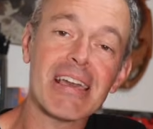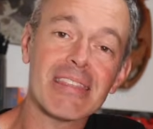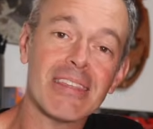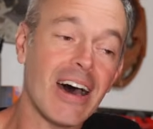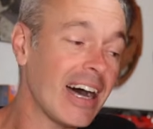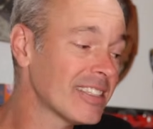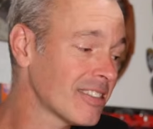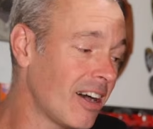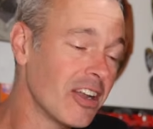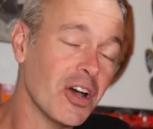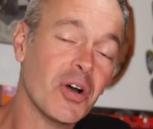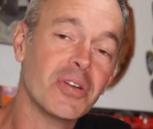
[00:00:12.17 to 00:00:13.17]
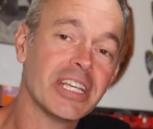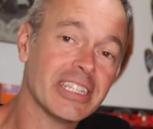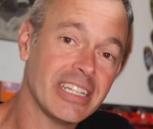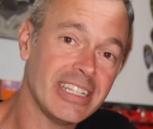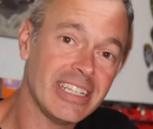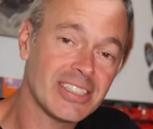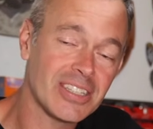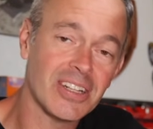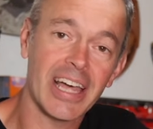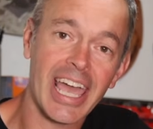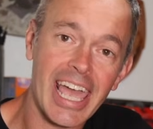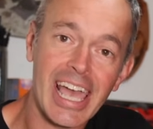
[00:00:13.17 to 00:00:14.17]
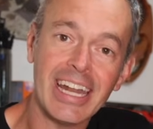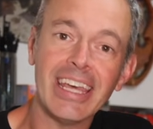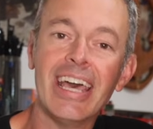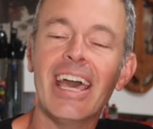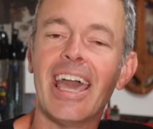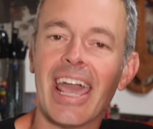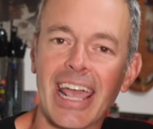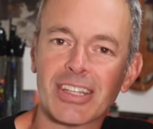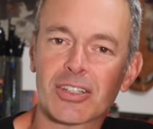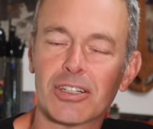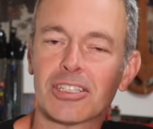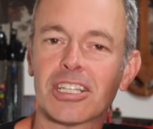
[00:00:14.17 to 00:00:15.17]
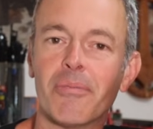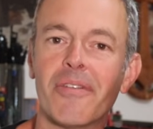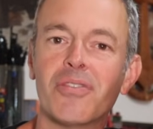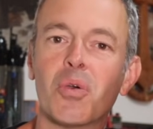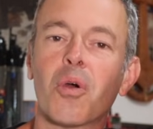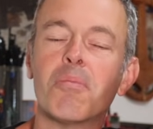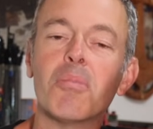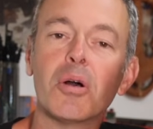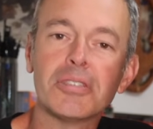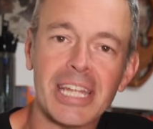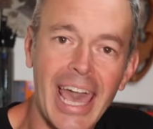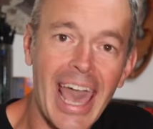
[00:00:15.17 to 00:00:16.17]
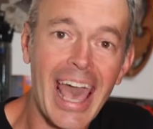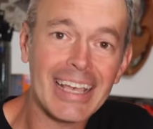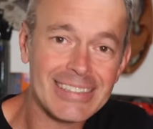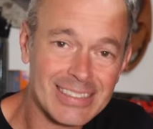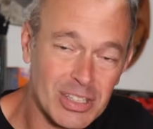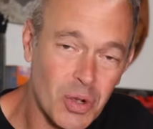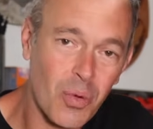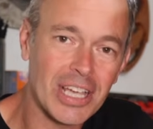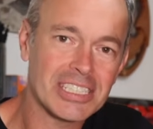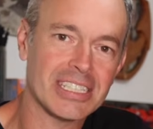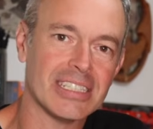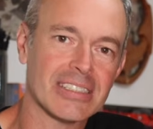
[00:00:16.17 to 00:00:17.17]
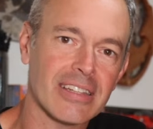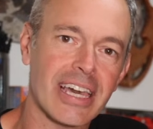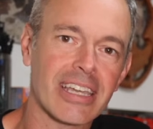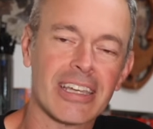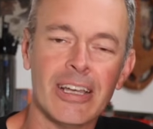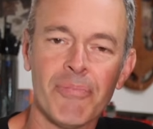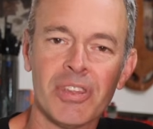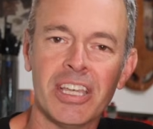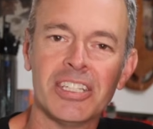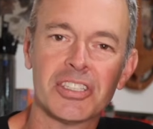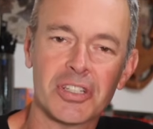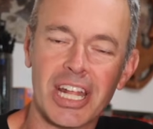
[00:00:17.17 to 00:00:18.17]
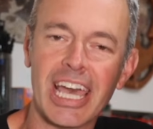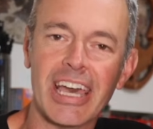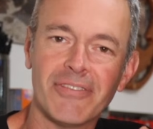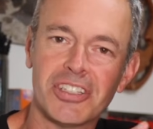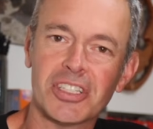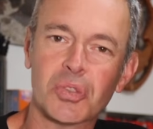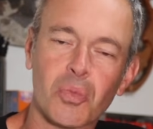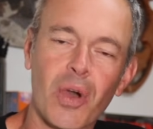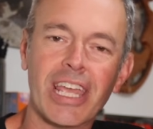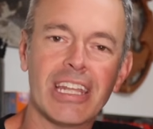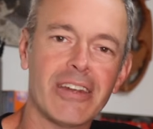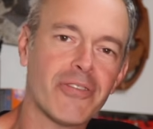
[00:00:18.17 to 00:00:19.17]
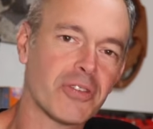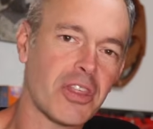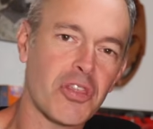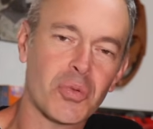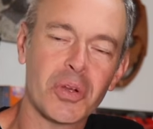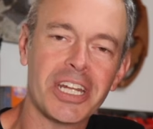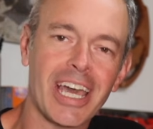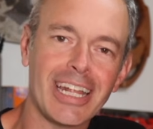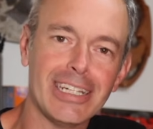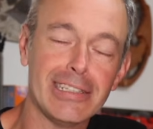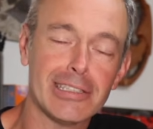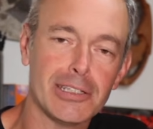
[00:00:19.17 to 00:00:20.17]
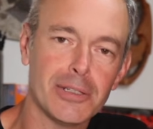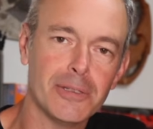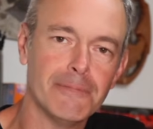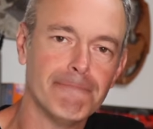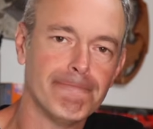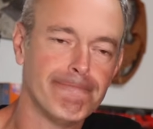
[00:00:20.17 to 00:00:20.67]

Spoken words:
thoughts on owning the Diesel and answer some of your most asked questions like, should I have just waited for the 392?